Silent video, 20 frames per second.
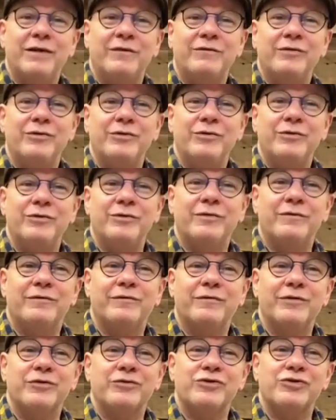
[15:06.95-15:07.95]
if you
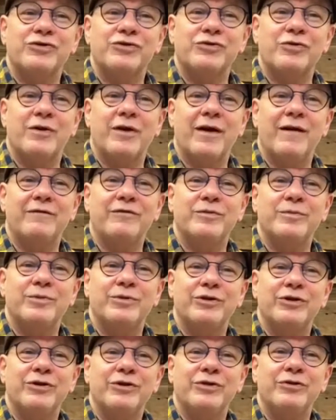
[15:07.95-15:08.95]
feel so
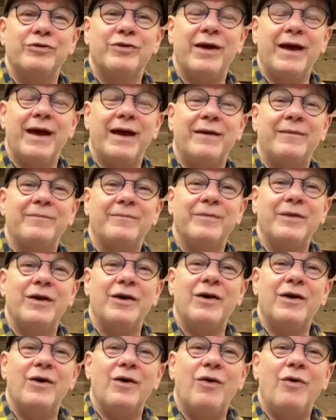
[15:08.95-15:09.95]
comfortable to do that,
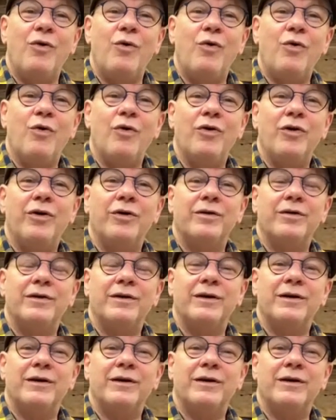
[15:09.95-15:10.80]
or